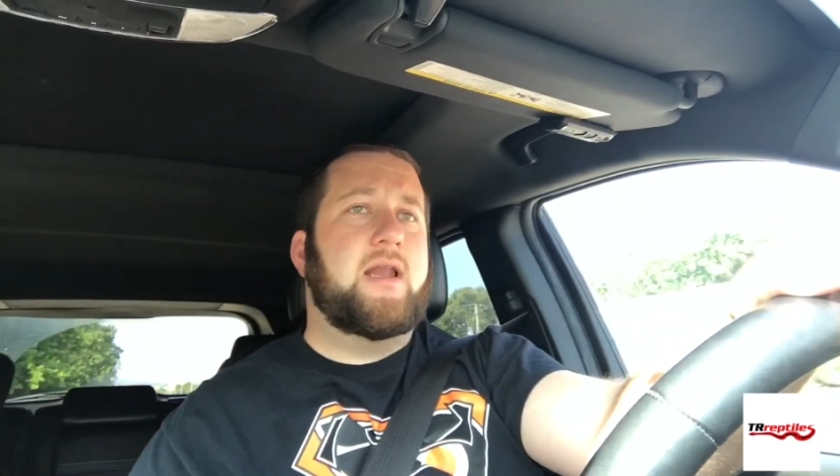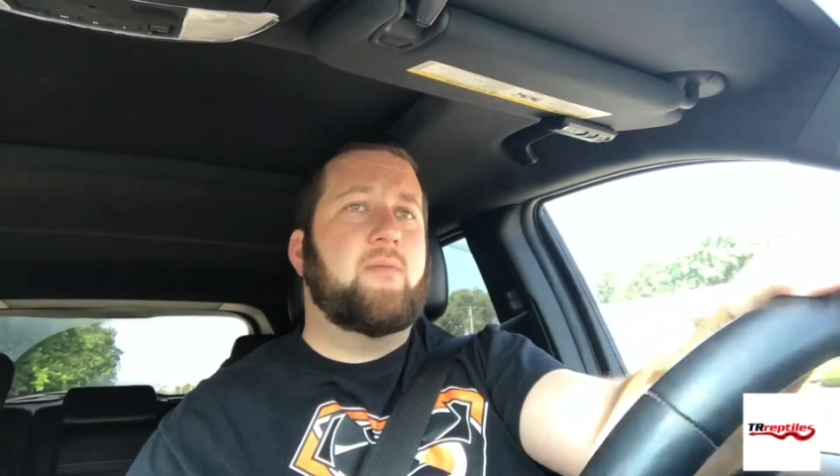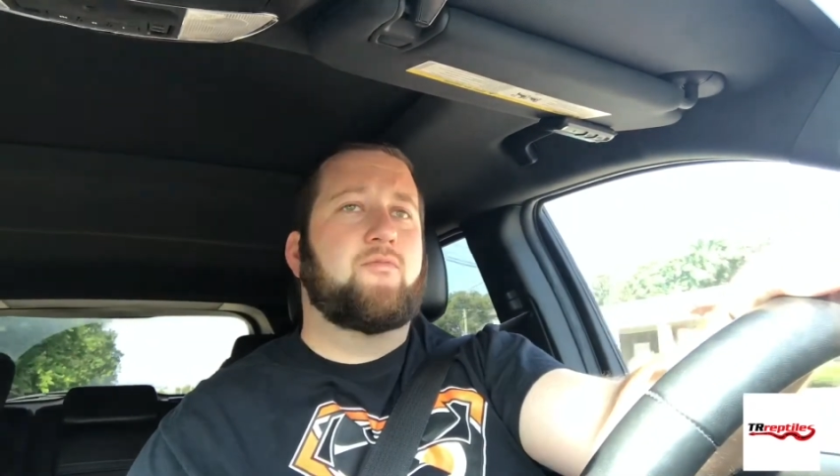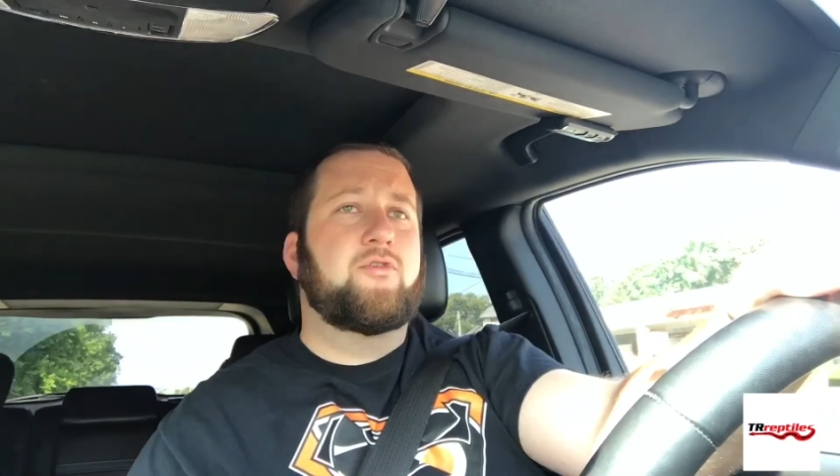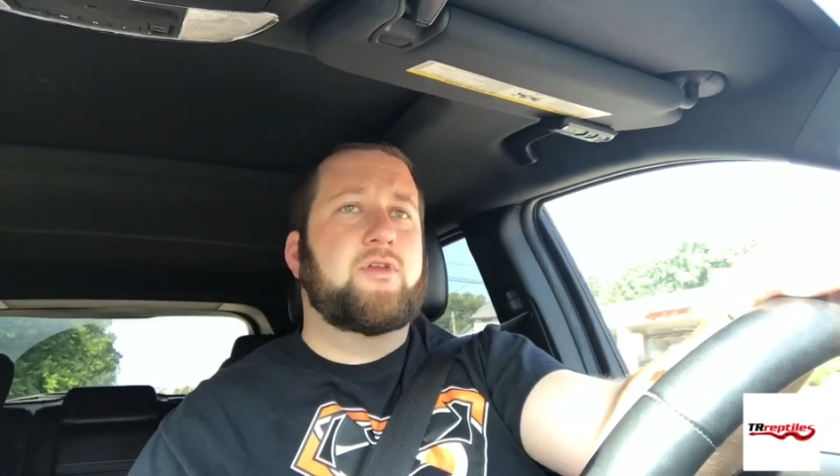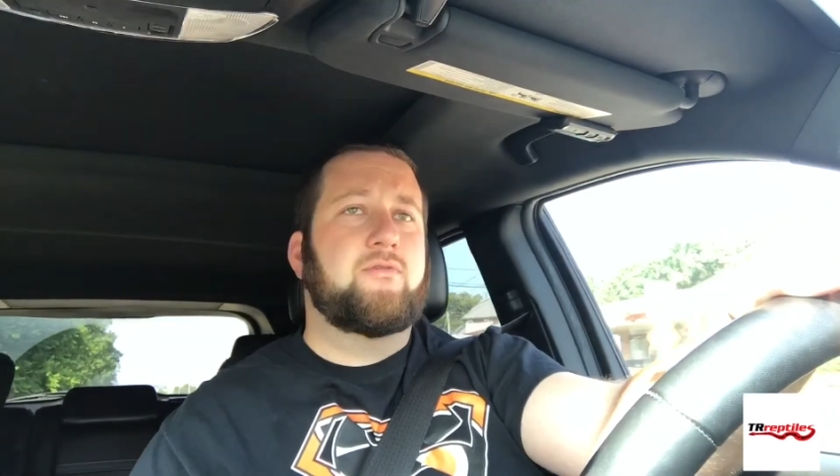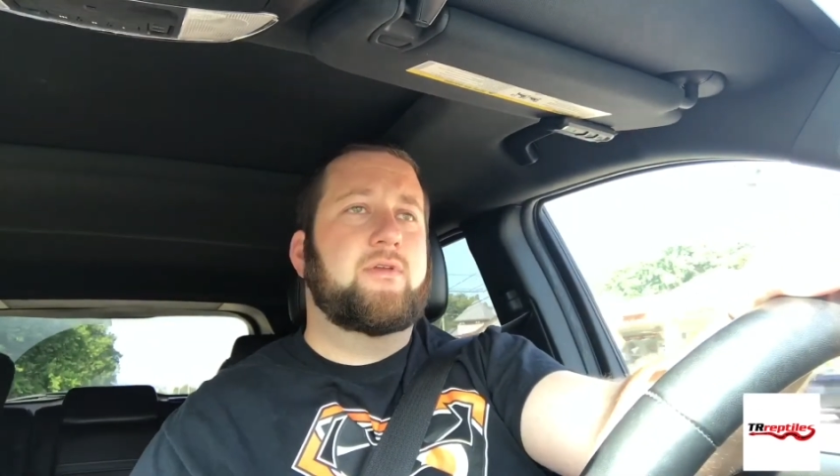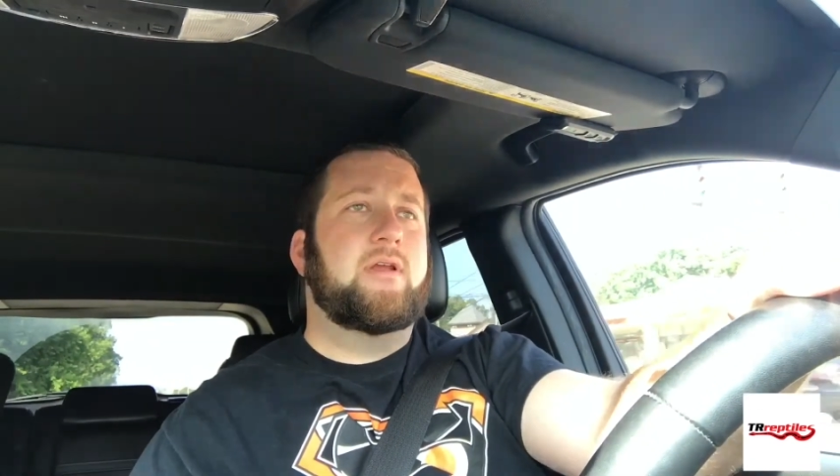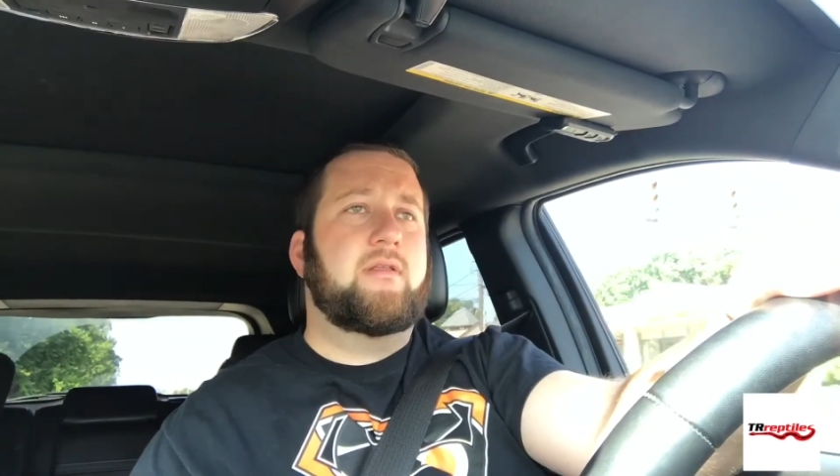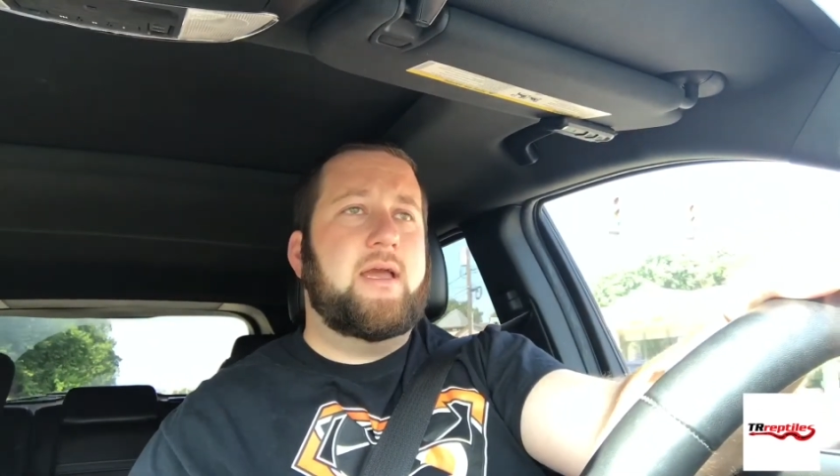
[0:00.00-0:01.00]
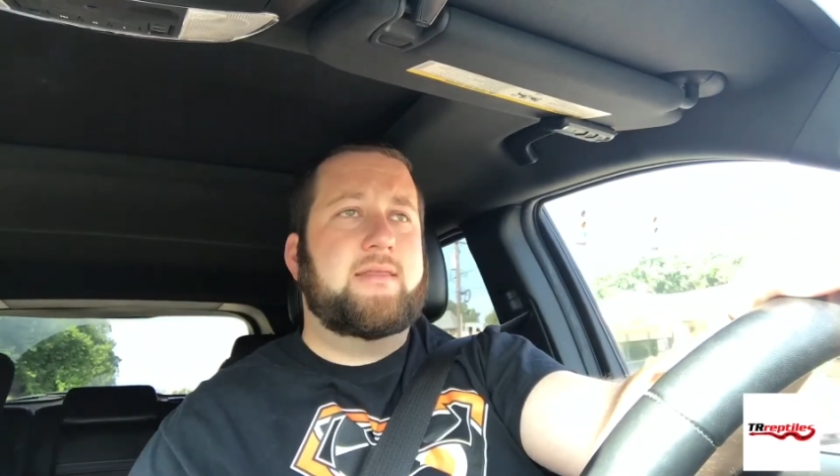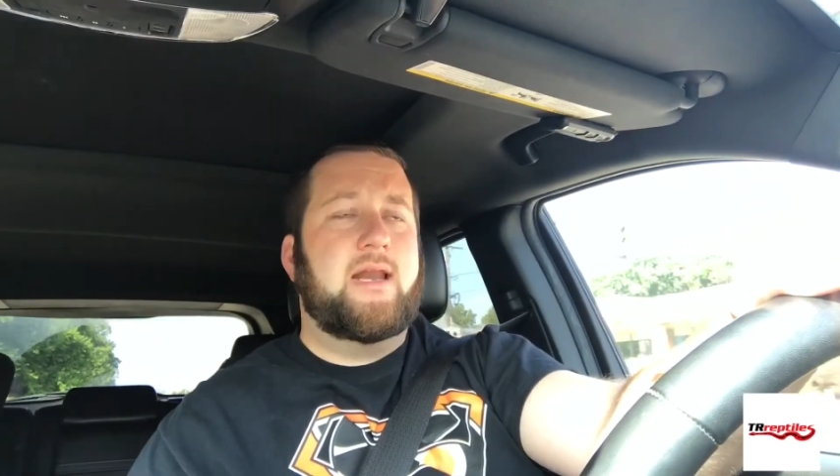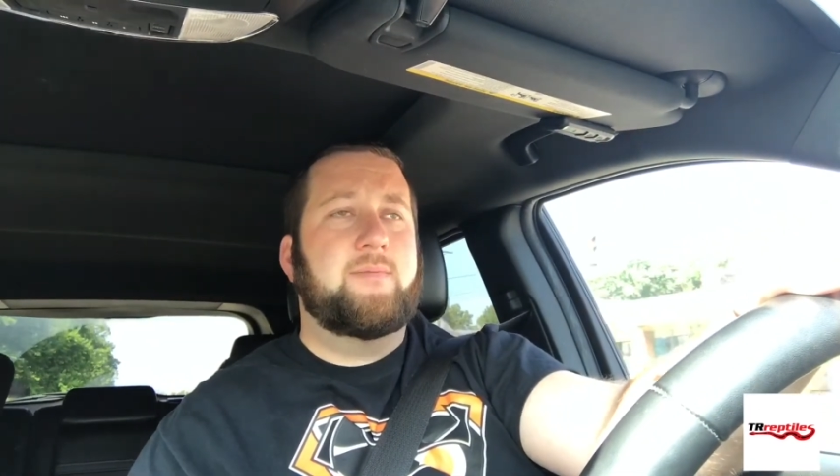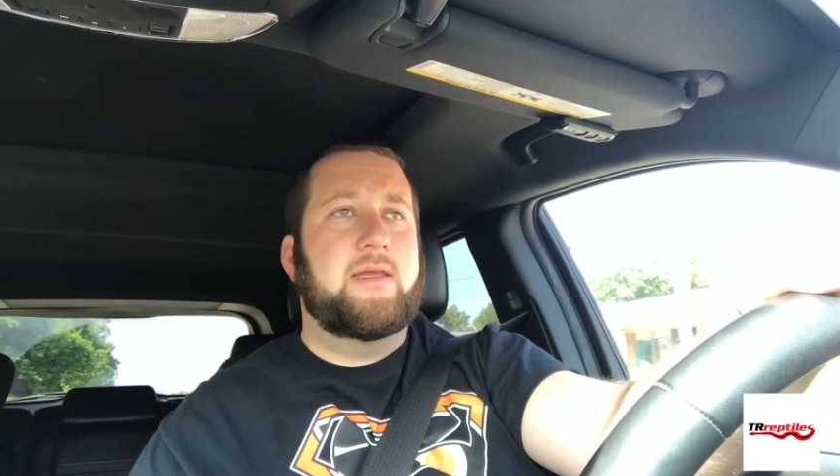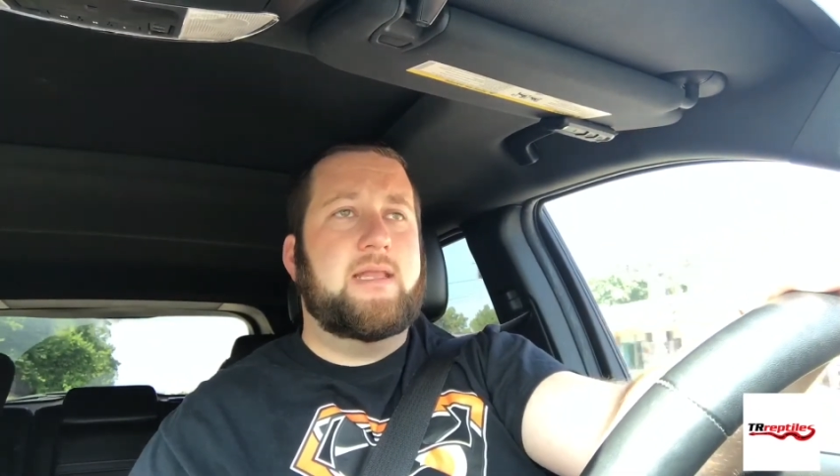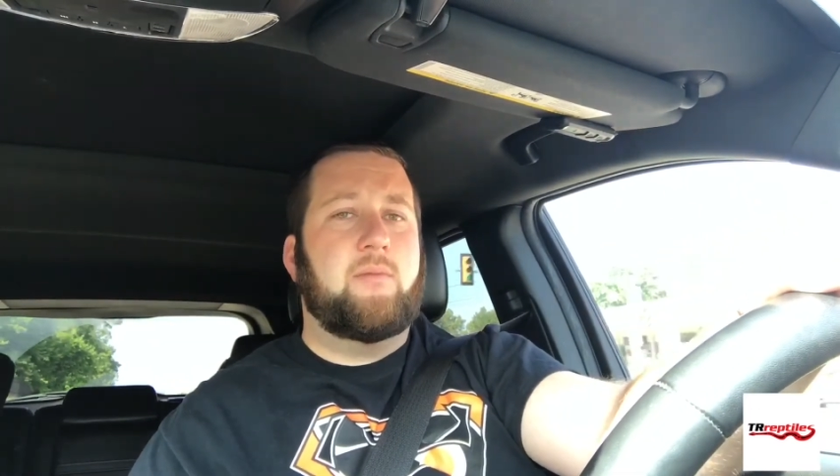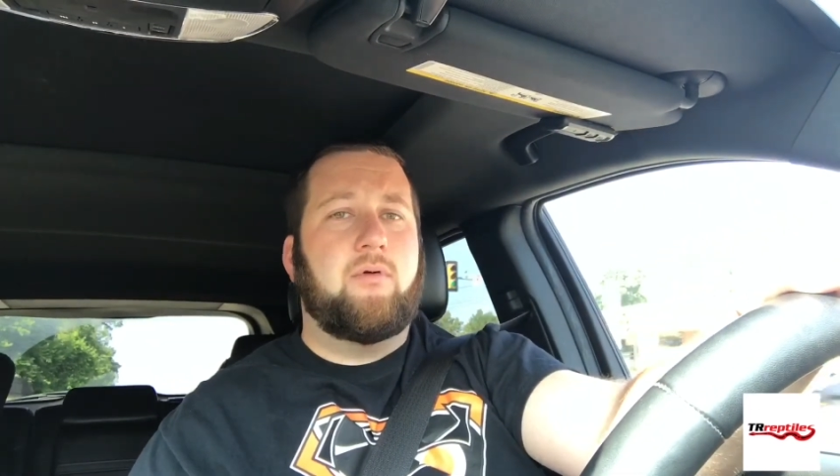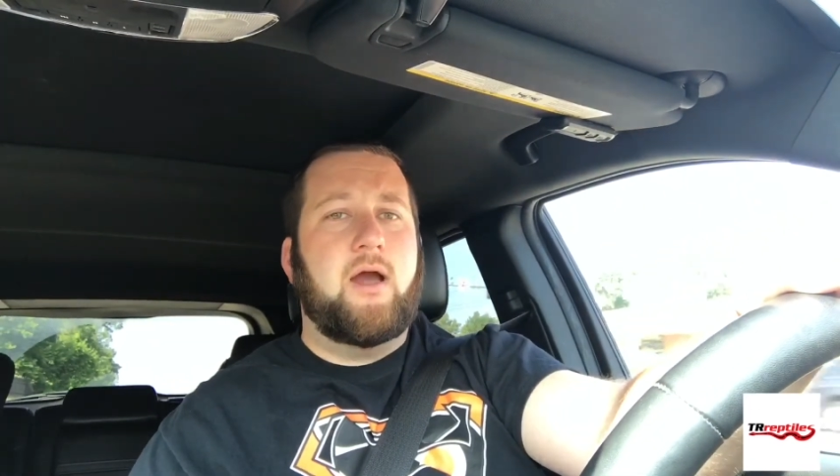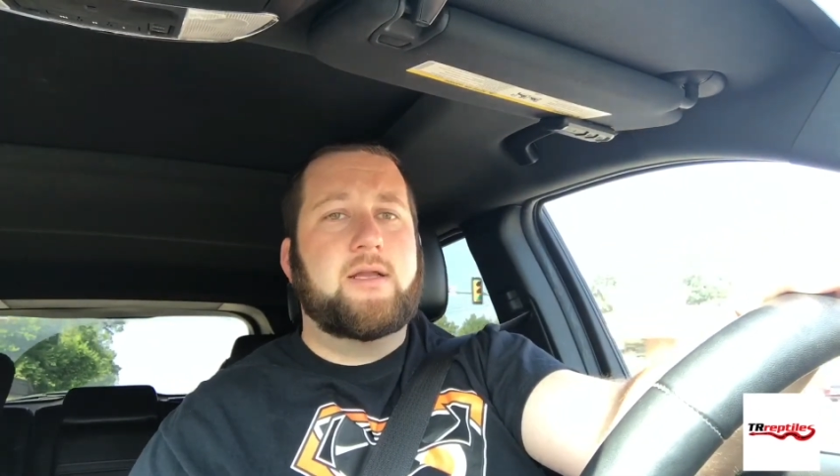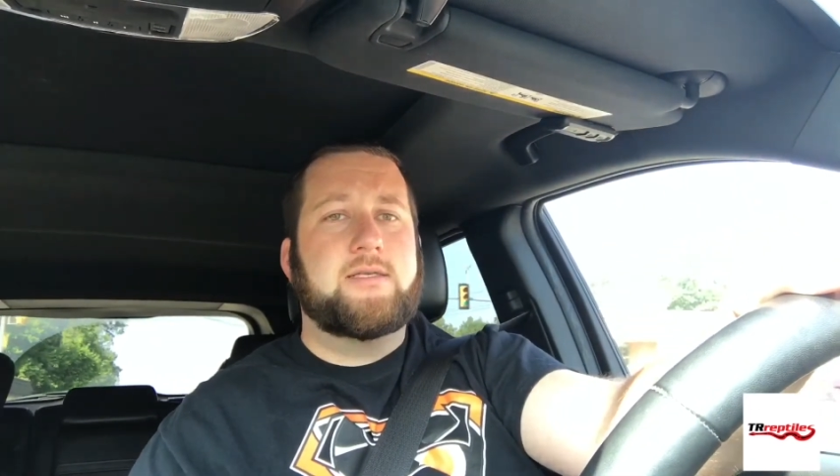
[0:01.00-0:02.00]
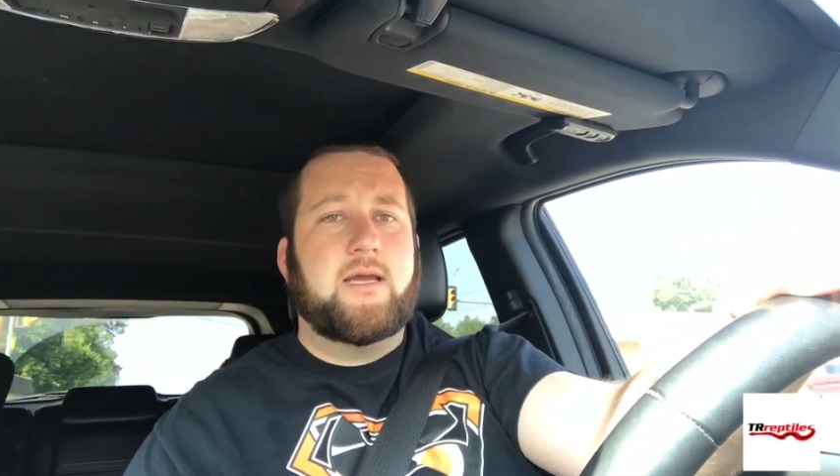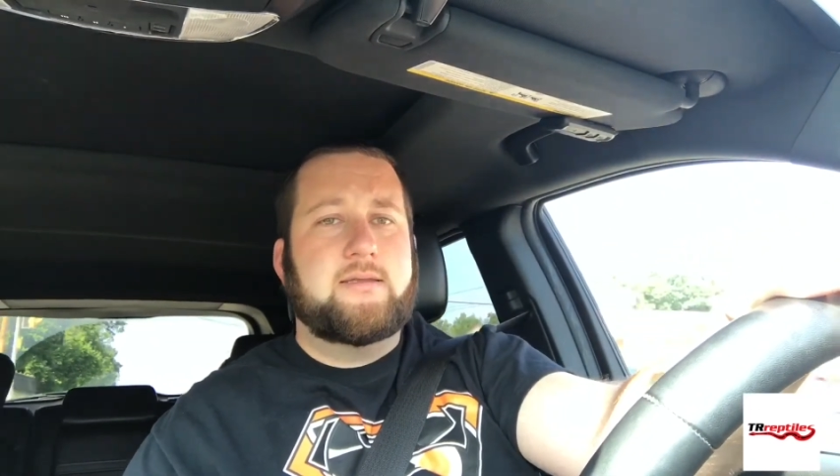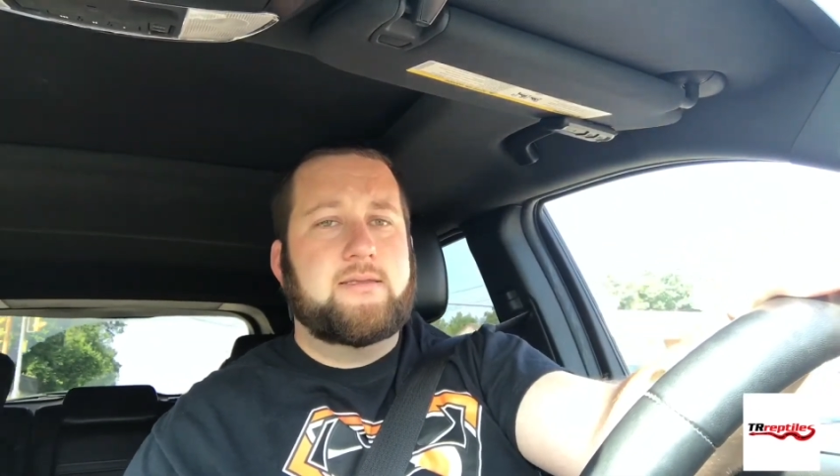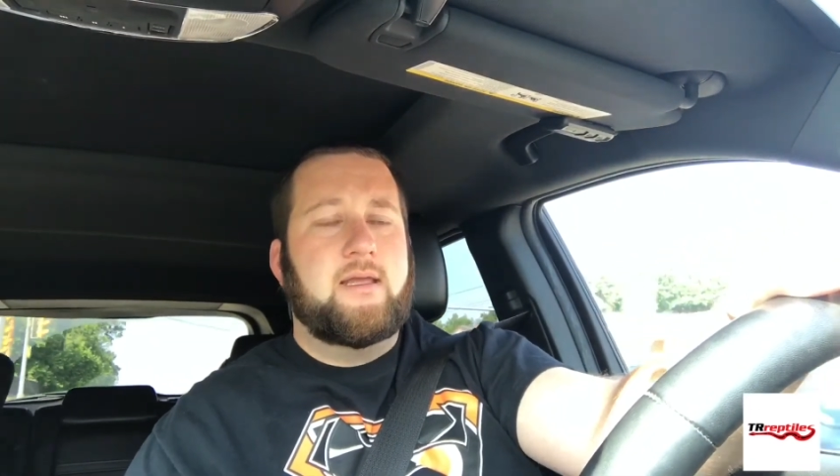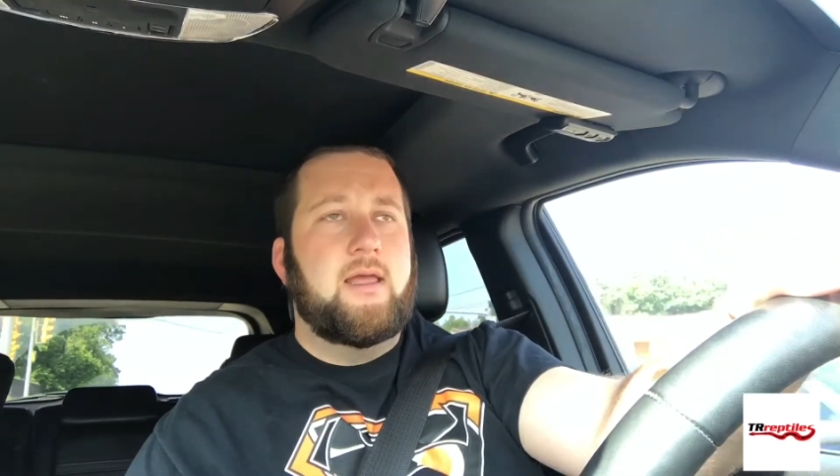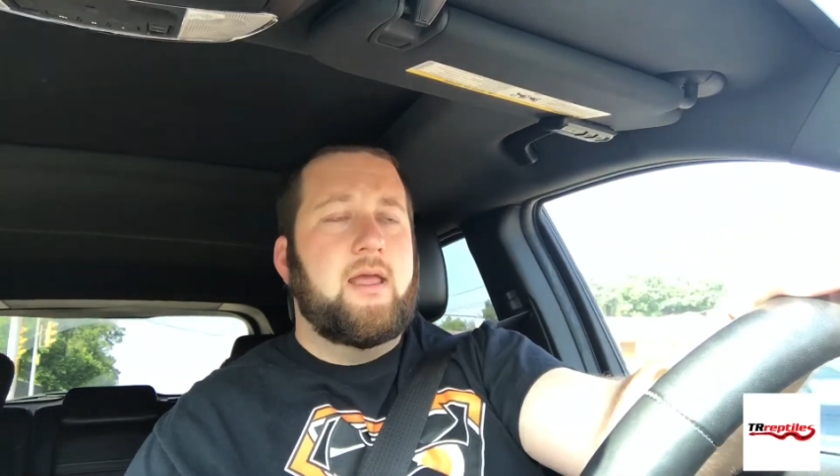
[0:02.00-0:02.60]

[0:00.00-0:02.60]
I'm really glad that I'm in that project.